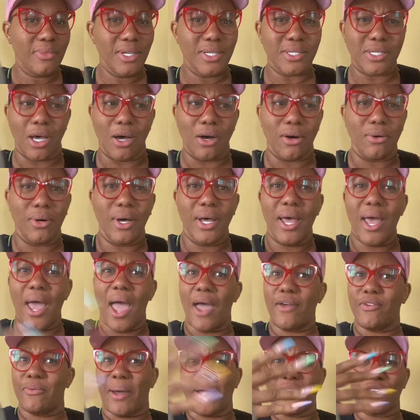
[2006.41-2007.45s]
So
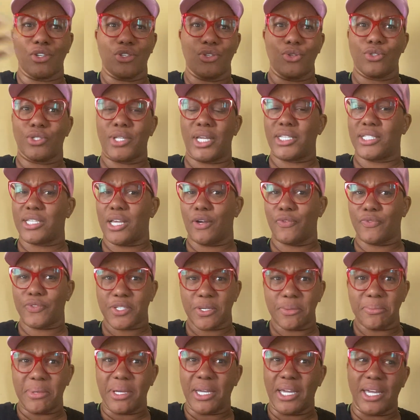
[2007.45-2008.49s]
Everybody introduced themselves
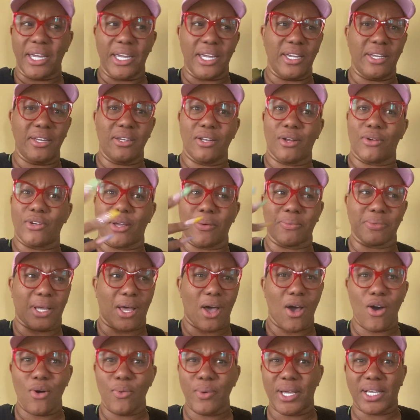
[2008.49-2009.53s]
to me. You know, they was like,
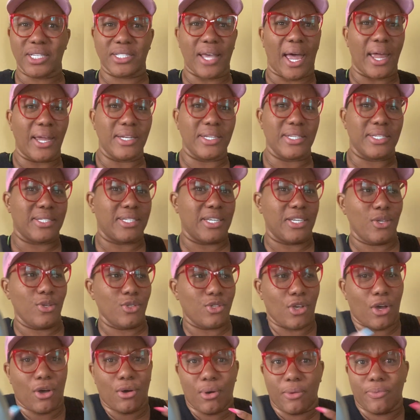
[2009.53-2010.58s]
oh, we're excited to see you.
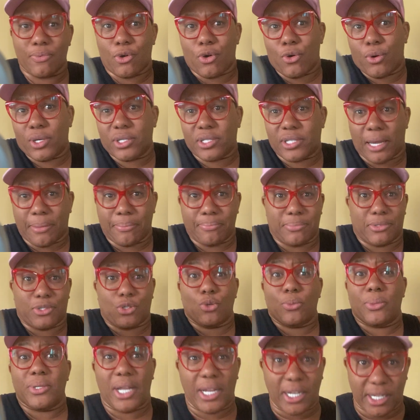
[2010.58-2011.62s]
So, of course, I'm
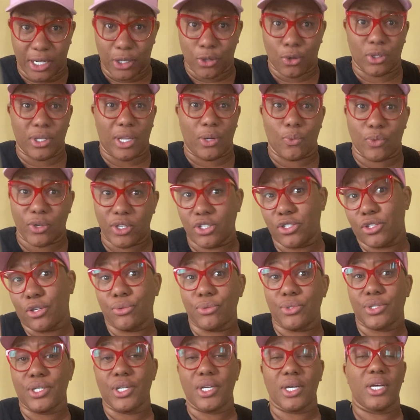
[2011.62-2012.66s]
assuming they did all their
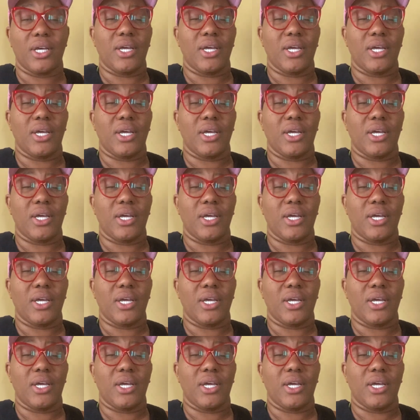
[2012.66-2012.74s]
research.